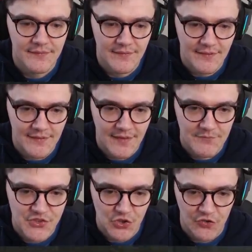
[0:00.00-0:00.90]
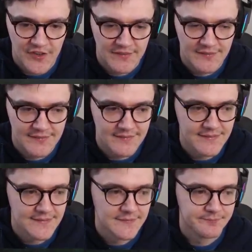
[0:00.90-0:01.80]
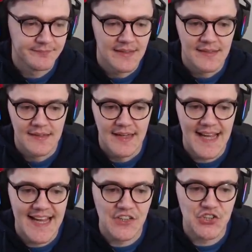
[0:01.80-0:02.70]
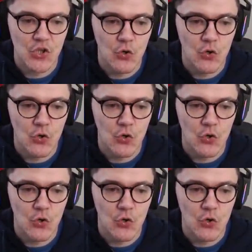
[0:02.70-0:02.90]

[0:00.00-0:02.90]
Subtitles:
I'm sorry. It's